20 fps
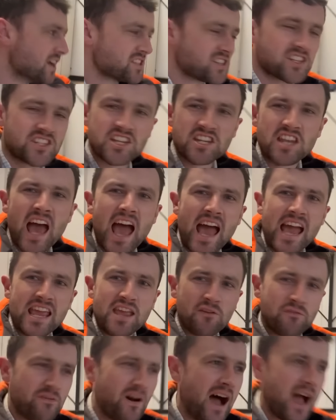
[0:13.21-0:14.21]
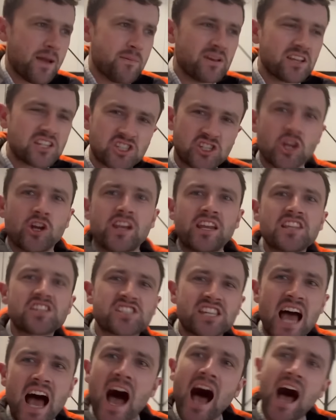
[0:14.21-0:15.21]
So today you find me stood
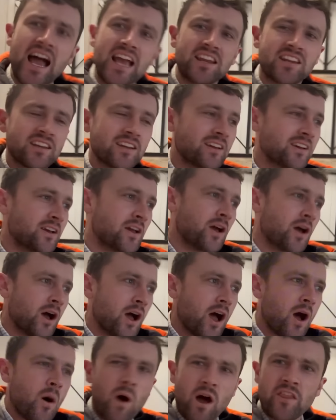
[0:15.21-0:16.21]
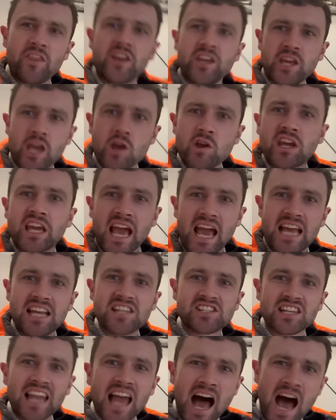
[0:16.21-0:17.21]
inside one of the
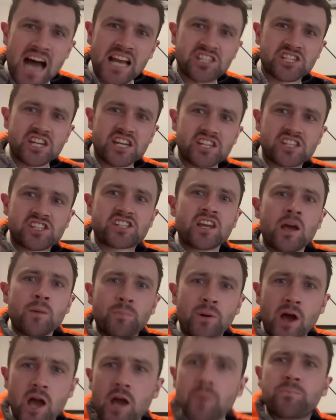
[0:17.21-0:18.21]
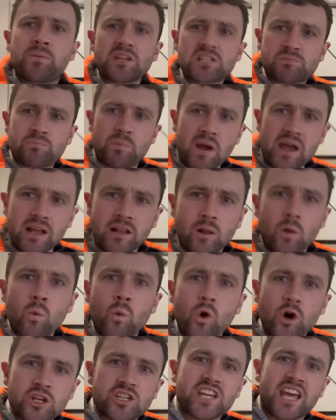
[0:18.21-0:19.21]
UK's largest purpose-built
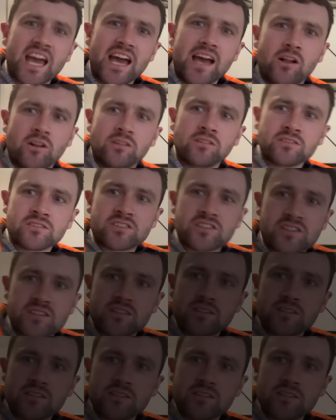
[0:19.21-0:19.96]
wood kilns.